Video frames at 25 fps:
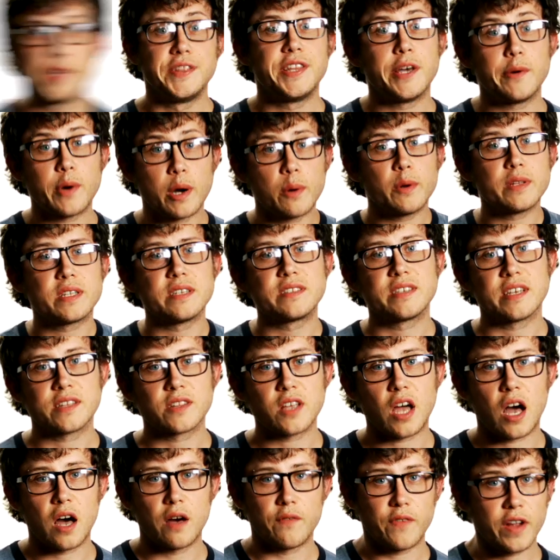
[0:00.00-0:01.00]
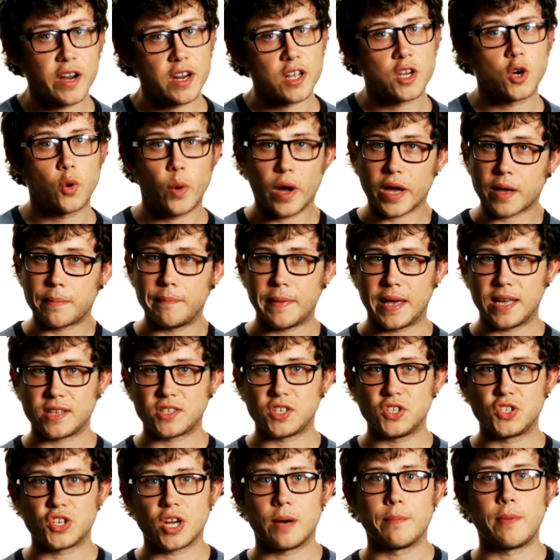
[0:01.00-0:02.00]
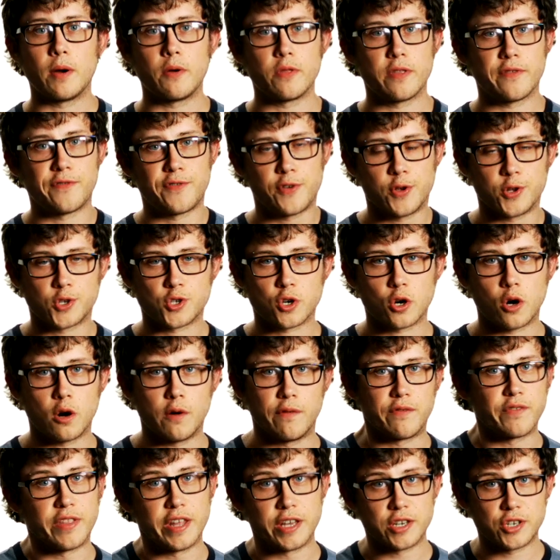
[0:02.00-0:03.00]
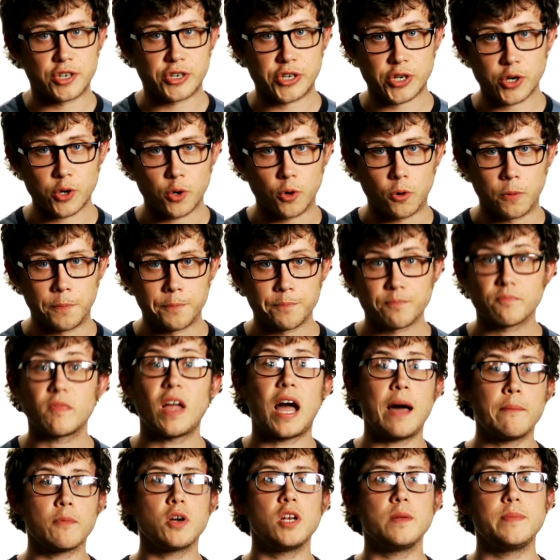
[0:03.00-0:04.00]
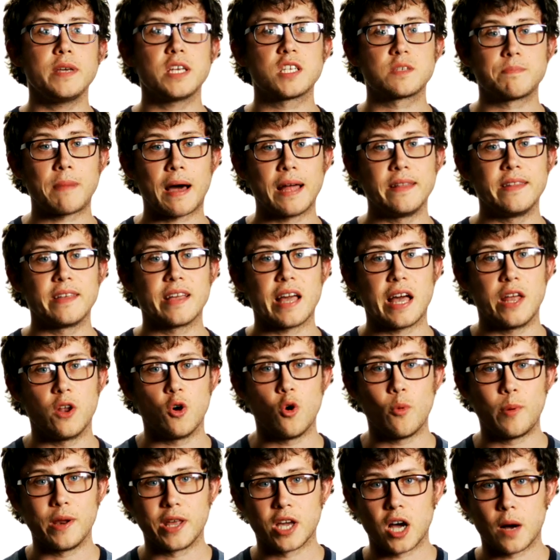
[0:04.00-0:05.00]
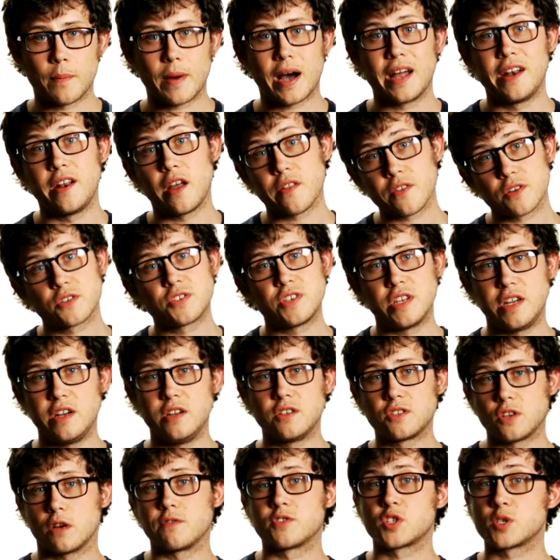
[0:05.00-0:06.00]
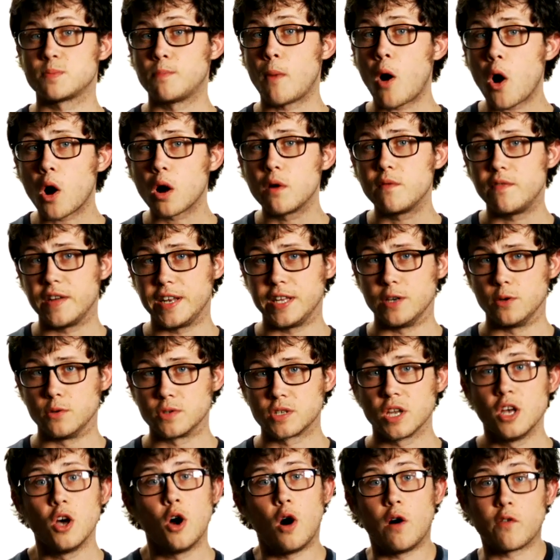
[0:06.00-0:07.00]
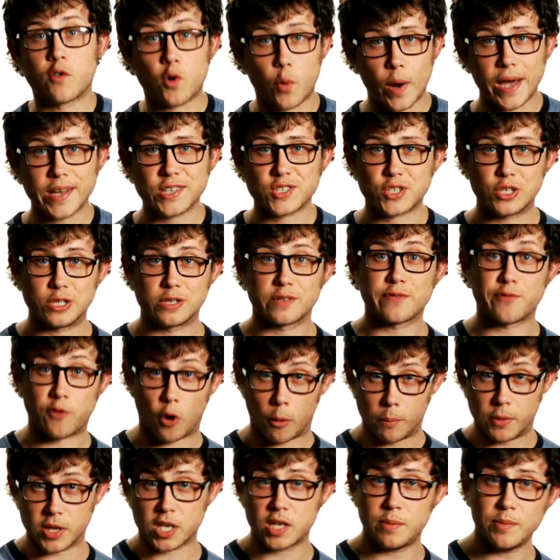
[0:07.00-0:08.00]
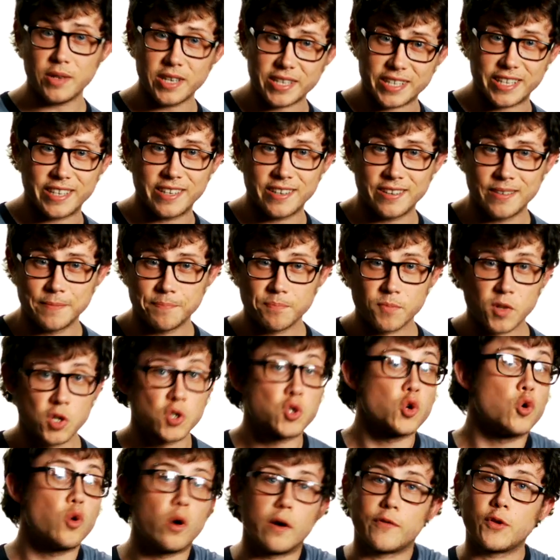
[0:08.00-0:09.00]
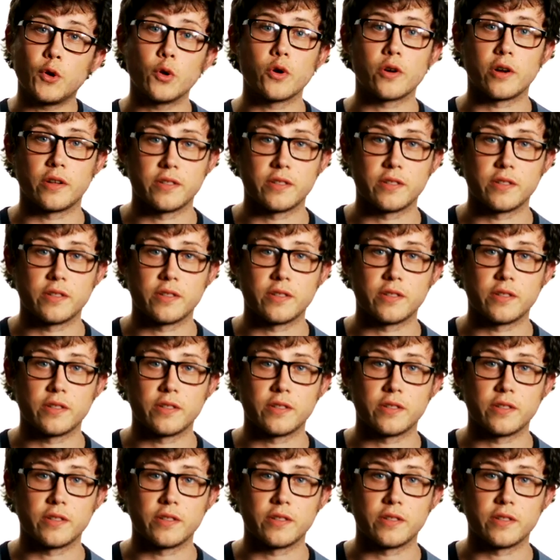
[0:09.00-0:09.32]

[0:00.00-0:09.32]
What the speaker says: Now I want to send out a very quick message about the future of this show. I'm going to be expanding and opening up another series of smaller videos of questions from the community. So if you're an